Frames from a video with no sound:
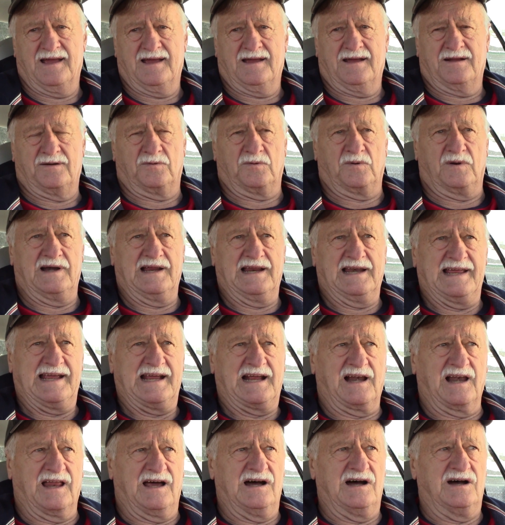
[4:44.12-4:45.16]
really
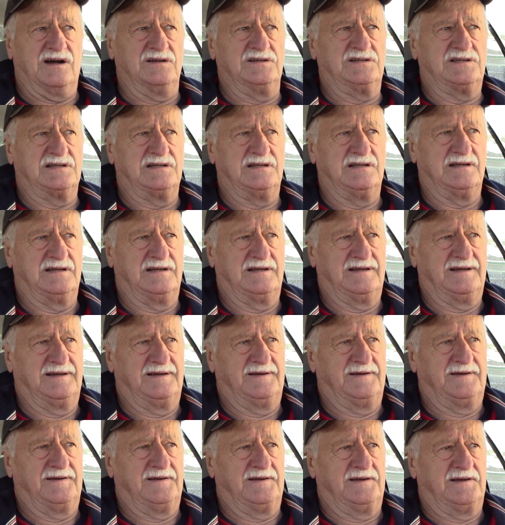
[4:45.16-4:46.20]
close
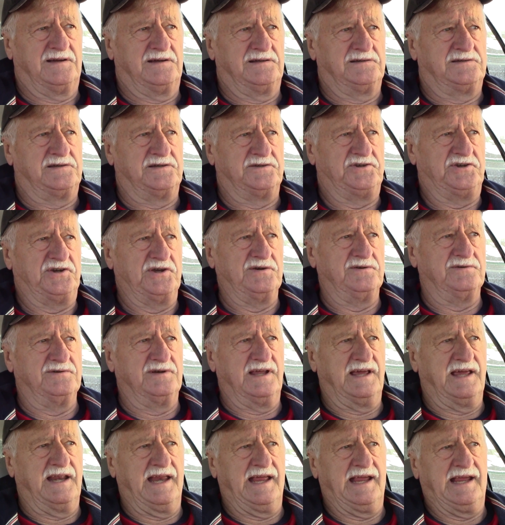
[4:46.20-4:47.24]
to shooting
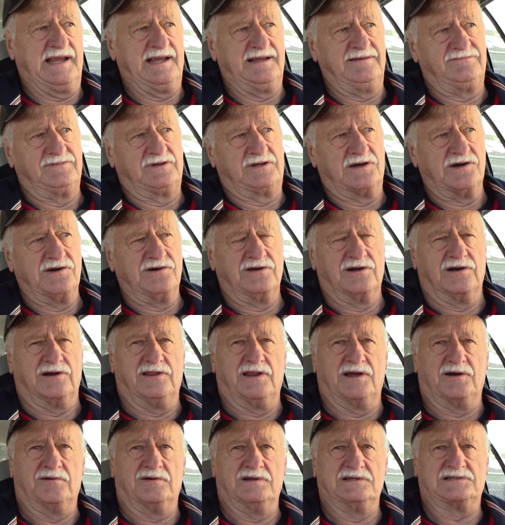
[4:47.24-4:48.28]
any cougar
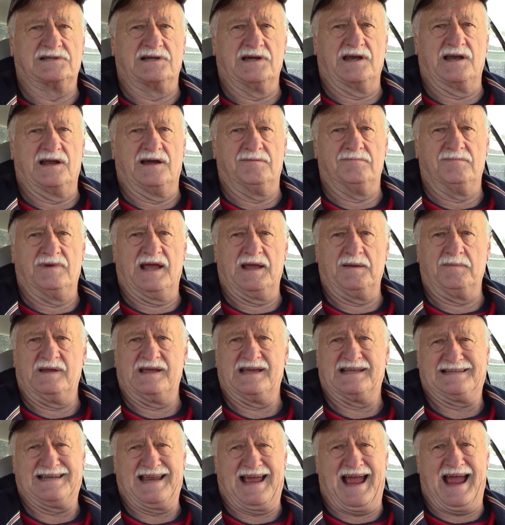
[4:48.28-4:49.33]
that was going to maybe
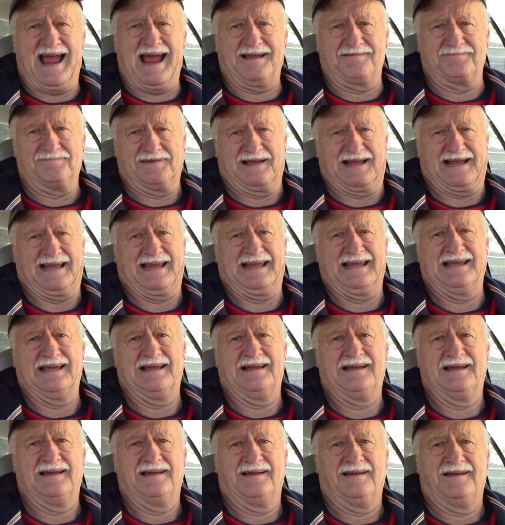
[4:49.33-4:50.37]
attack me,
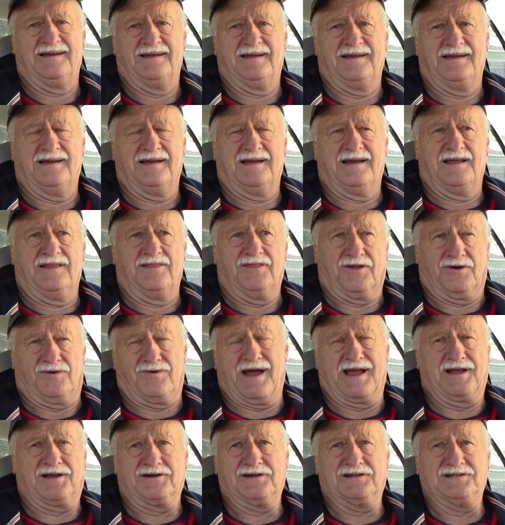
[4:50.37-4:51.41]
though
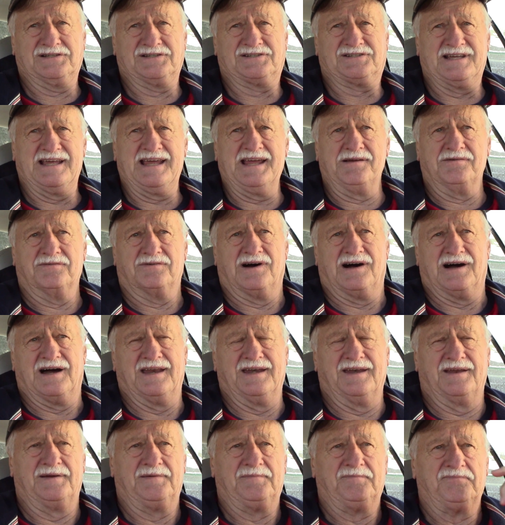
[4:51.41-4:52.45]
I couldn't see
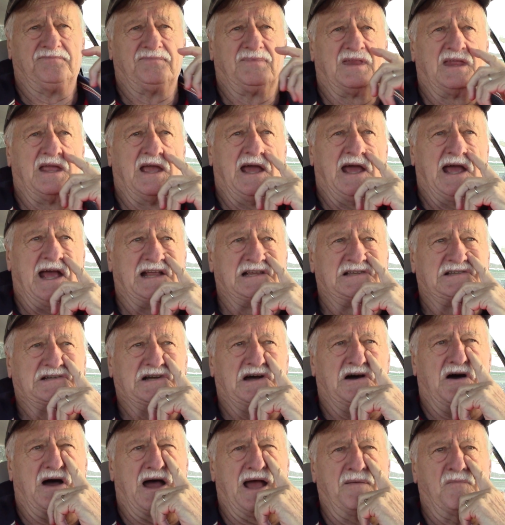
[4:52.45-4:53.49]
one. And
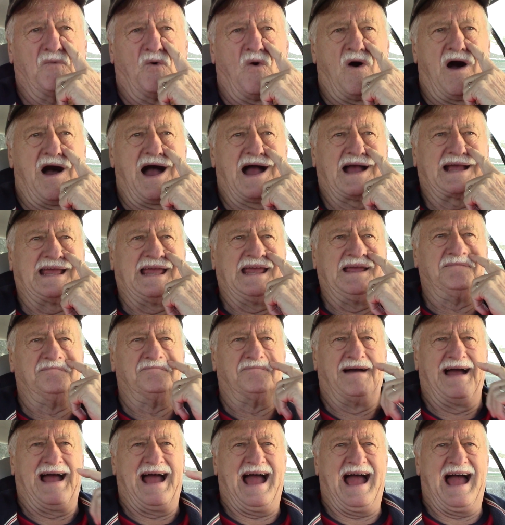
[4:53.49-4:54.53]
so I'm walking
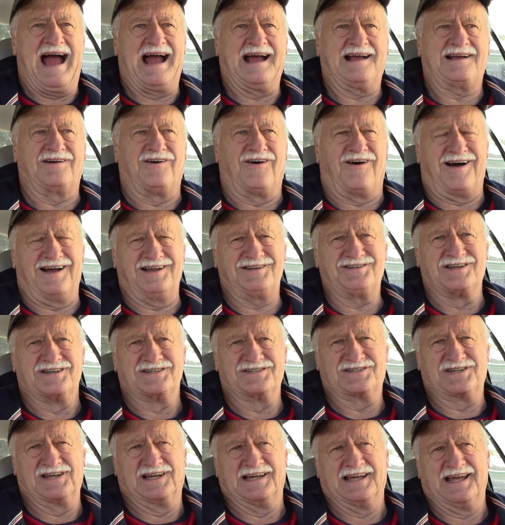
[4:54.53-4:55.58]
back
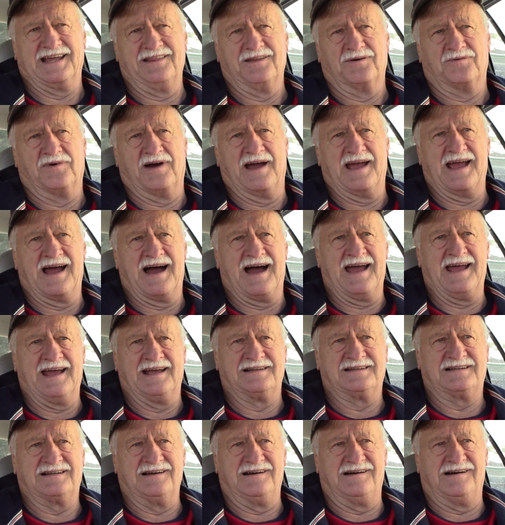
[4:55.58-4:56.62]
cautiously the way I
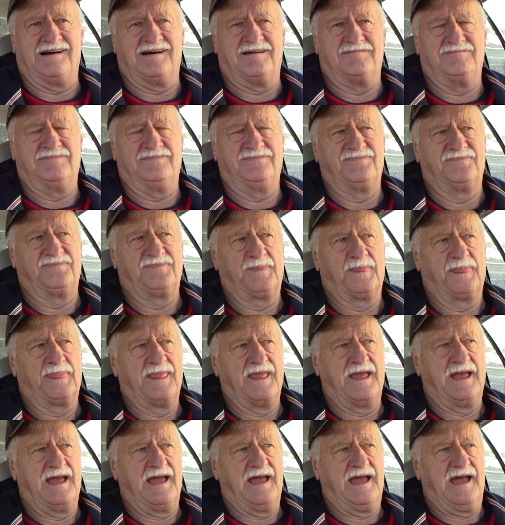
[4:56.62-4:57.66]
had come,
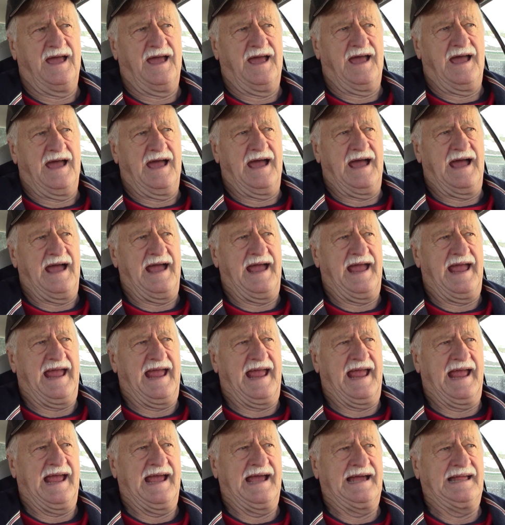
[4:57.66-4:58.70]

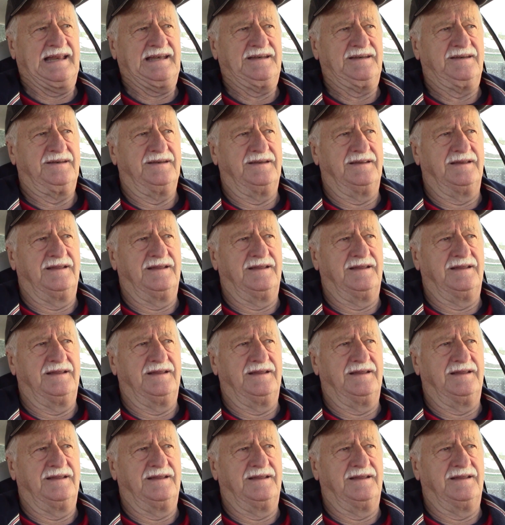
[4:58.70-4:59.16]
and